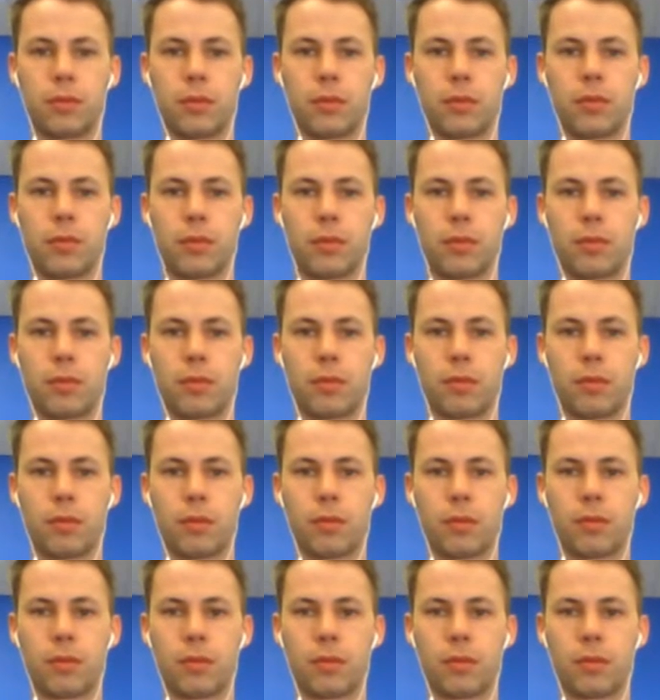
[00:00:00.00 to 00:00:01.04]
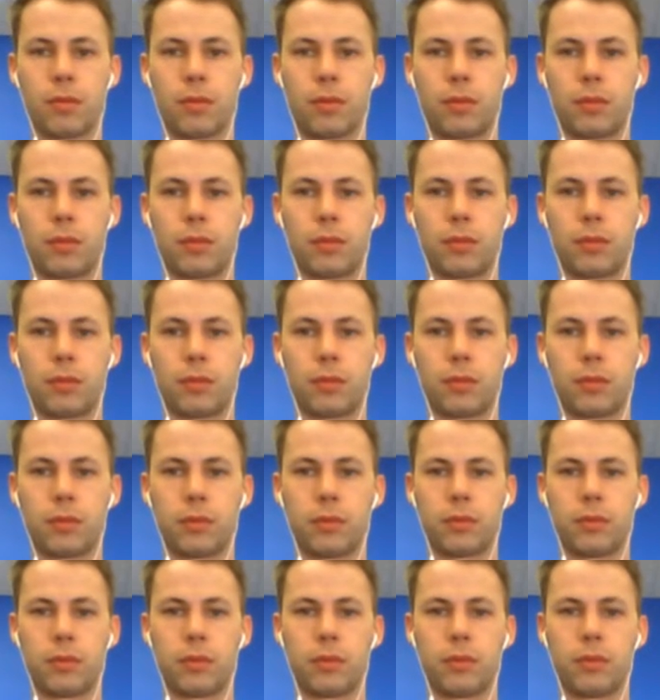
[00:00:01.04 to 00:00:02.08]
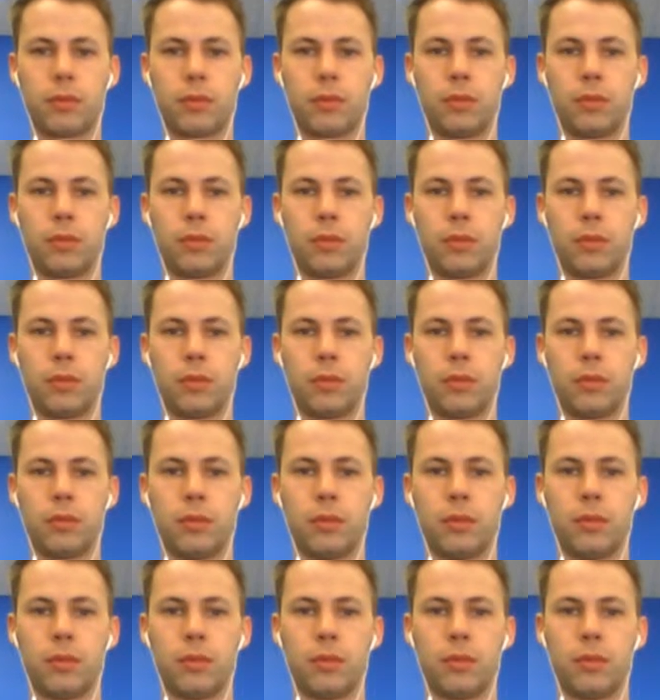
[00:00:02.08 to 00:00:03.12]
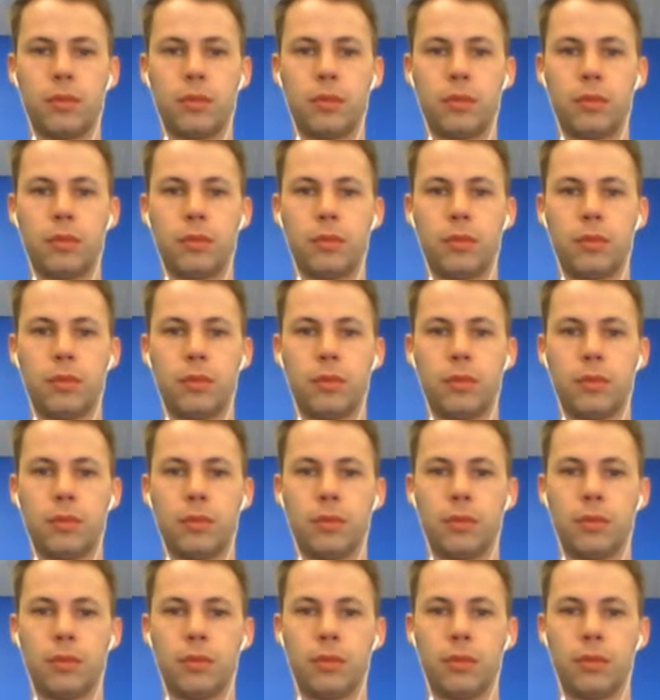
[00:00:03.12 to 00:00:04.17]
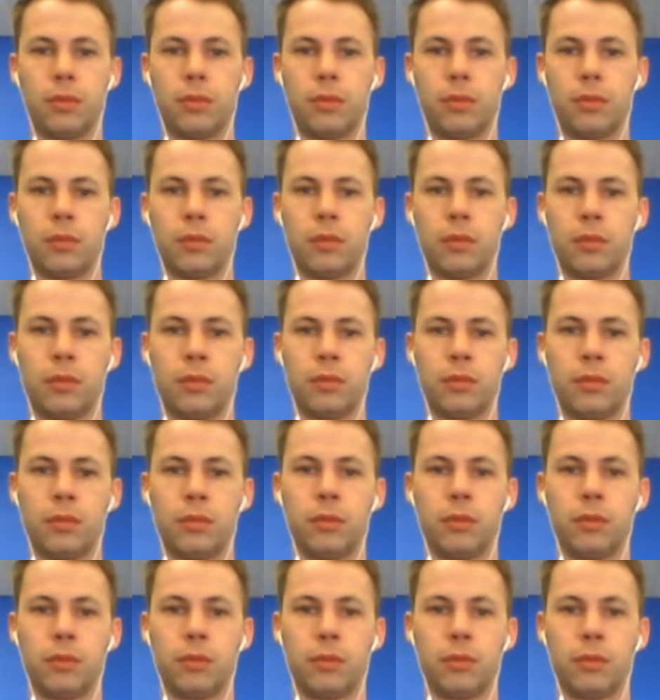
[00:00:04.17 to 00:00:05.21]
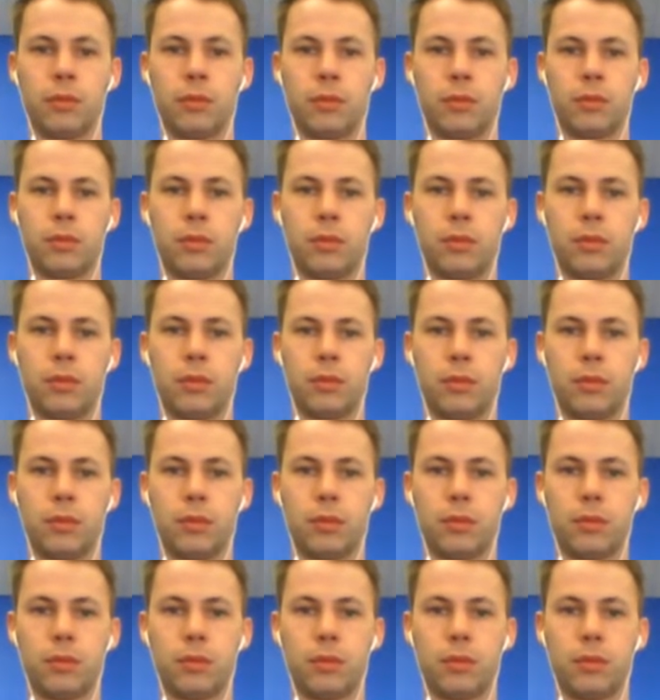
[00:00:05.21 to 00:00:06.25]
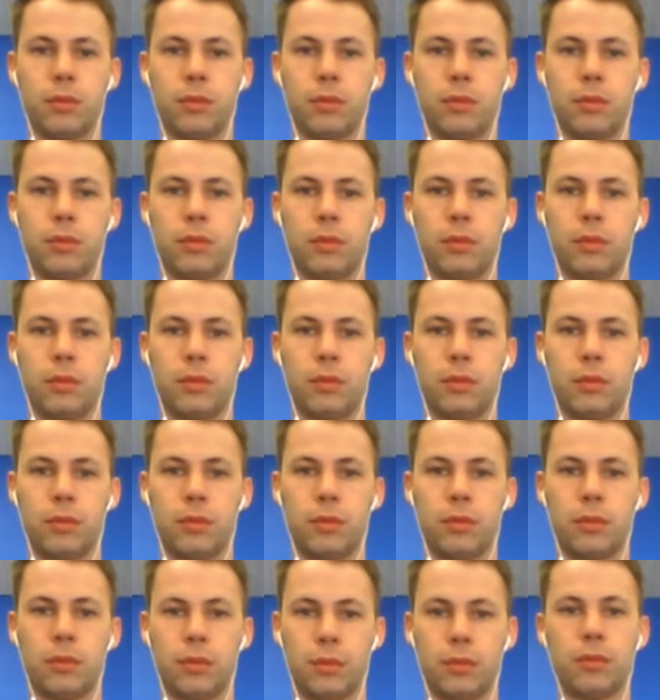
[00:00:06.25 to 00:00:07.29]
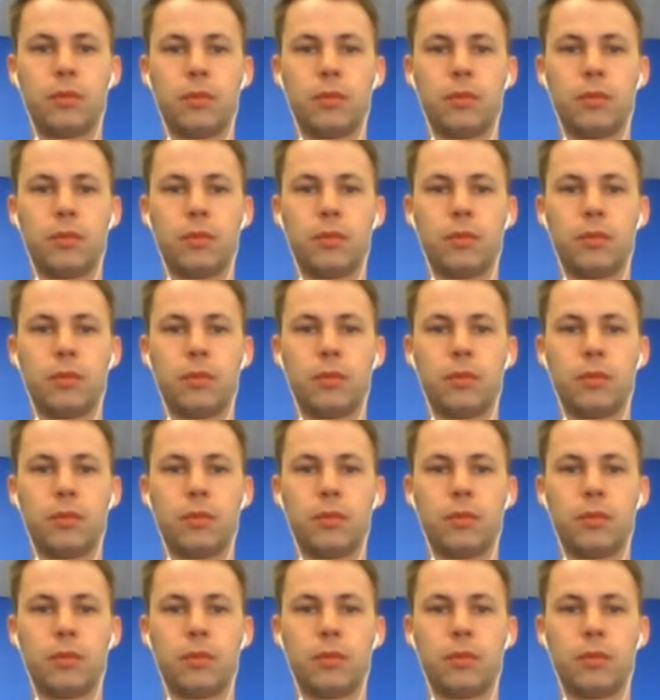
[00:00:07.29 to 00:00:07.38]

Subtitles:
[no speech]